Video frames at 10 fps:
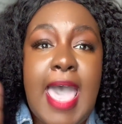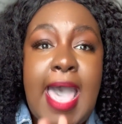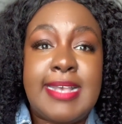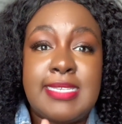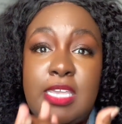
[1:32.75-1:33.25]

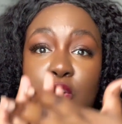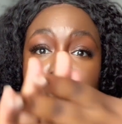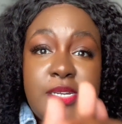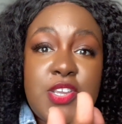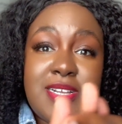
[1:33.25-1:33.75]
asking
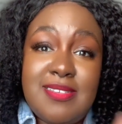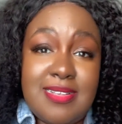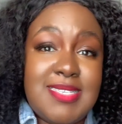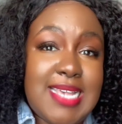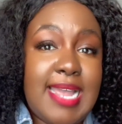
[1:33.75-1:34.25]
questions
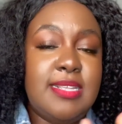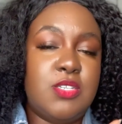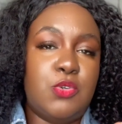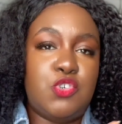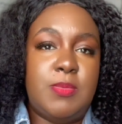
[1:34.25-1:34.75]
inside the
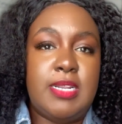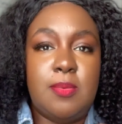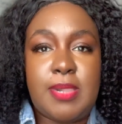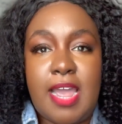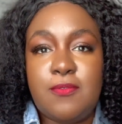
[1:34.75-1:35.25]
social media
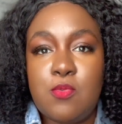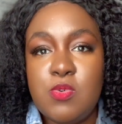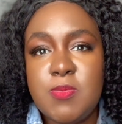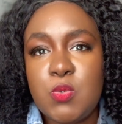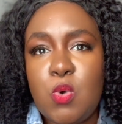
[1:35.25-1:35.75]

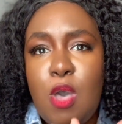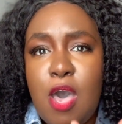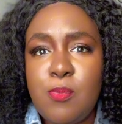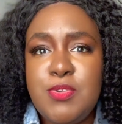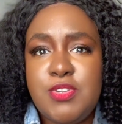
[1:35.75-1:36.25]
platforms will
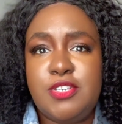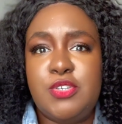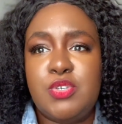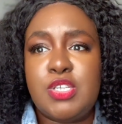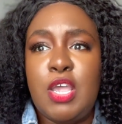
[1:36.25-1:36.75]
help you
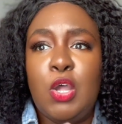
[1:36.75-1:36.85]
deduce